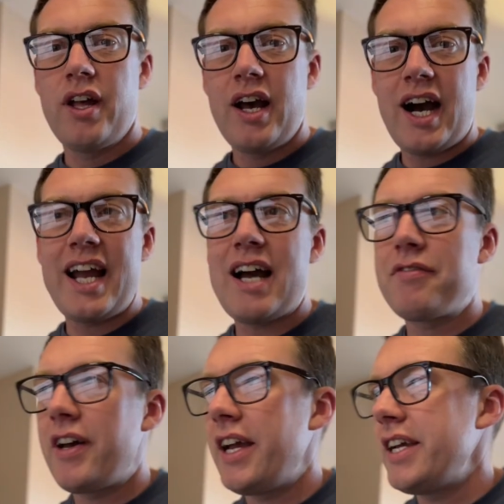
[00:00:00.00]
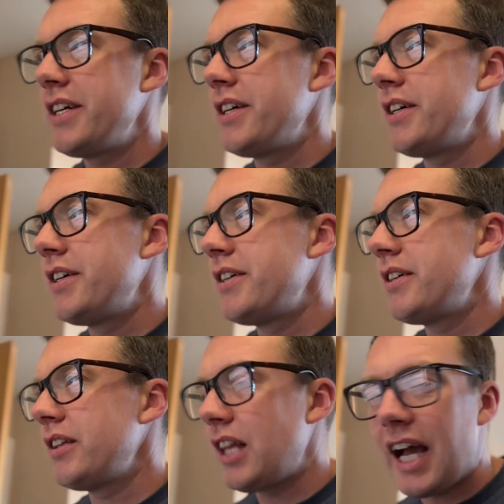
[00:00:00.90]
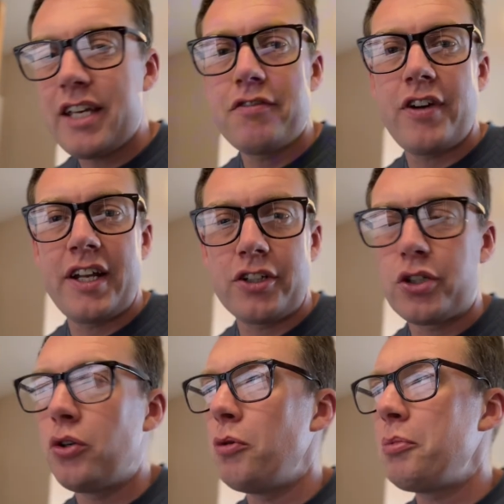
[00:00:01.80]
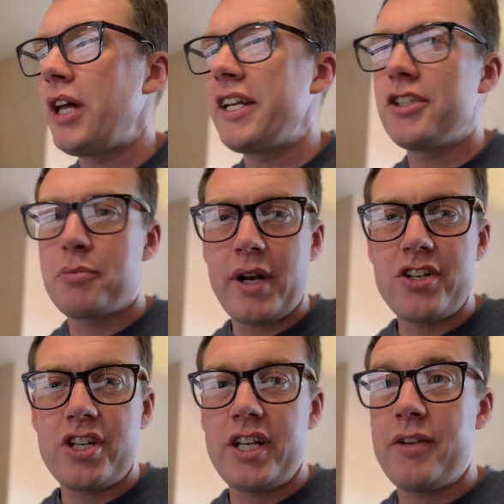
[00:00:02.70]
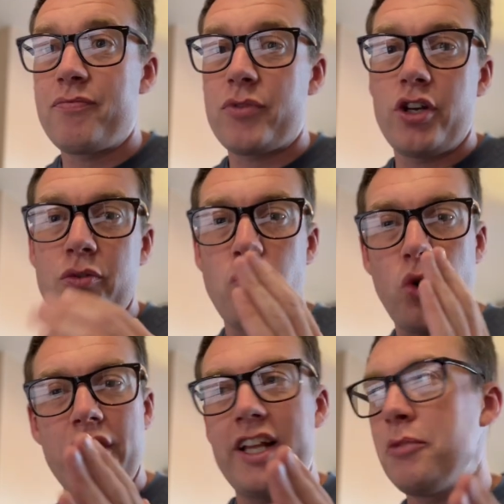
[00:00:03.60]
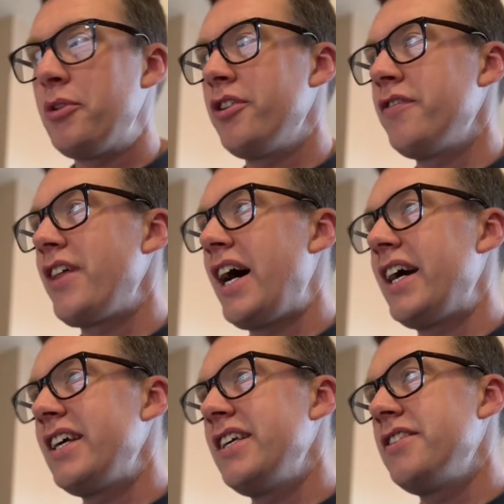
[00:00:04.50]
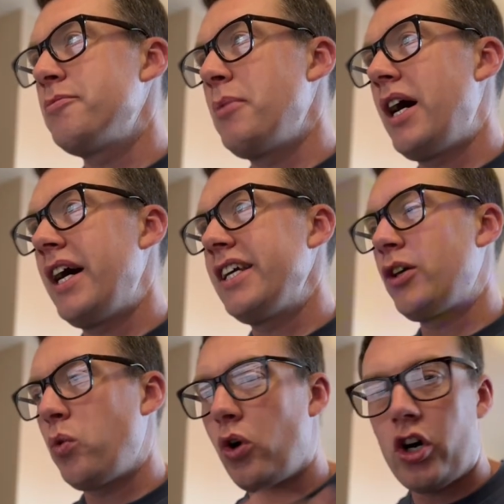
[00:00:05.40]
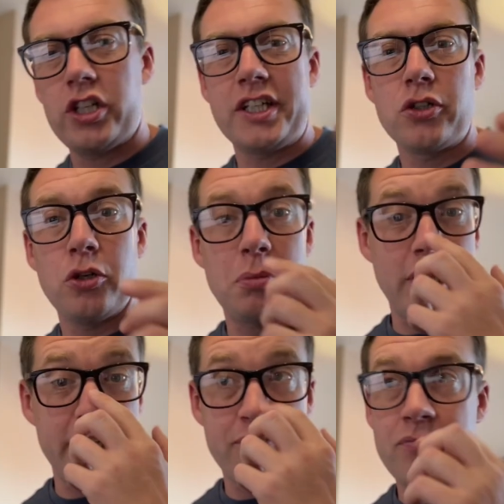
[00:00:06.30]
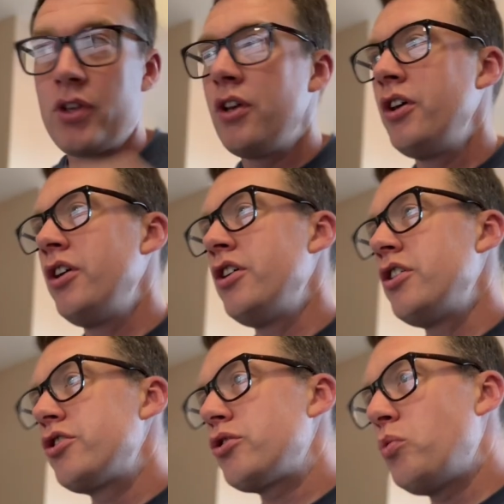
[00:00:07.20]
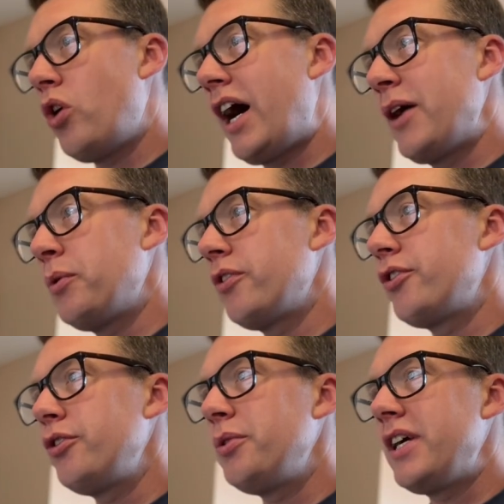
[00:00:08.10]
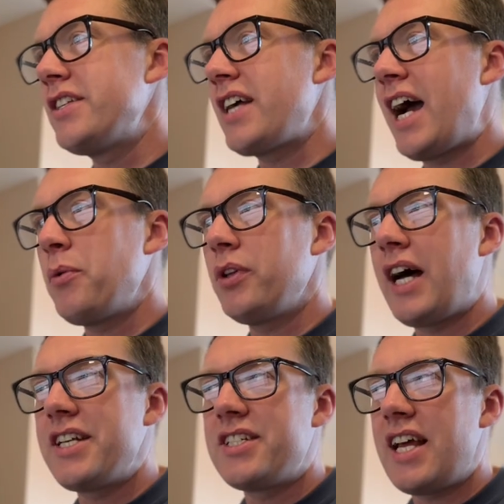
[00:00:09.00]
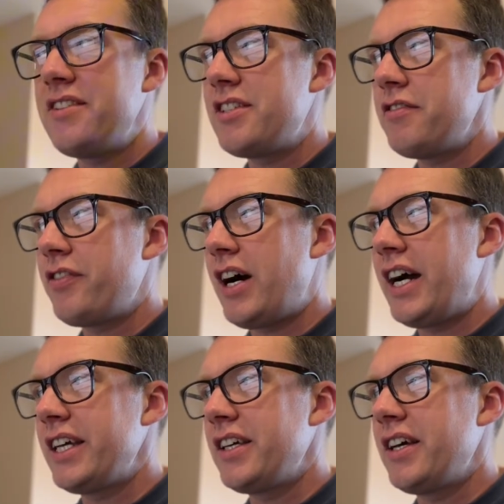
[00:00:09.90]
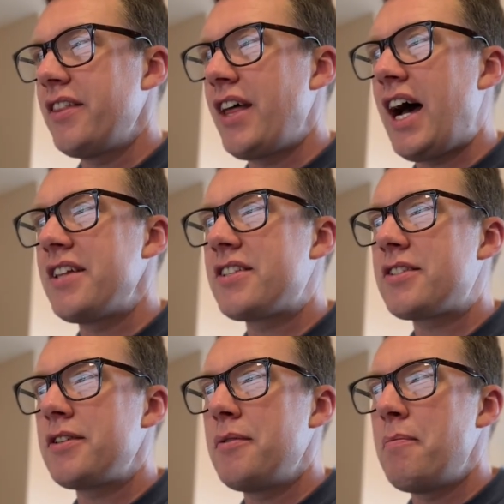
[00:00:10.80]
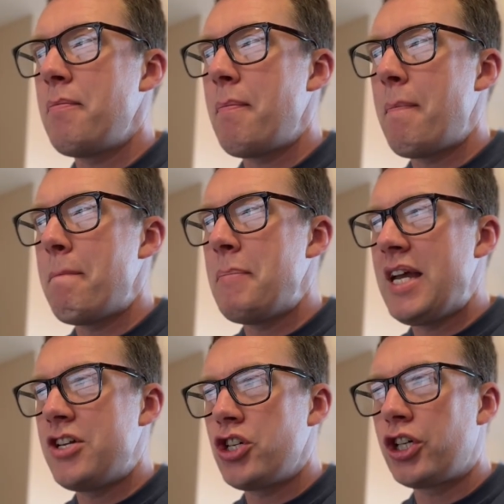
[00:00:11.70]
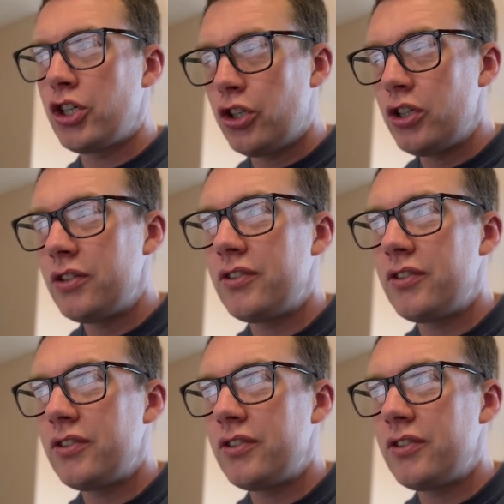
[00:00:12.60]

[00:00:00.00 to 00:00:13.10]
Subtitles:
I have a life and goal planning spreadsheet, and one element of that is my quarterly goal planning. So what I will do is I will identify that major goal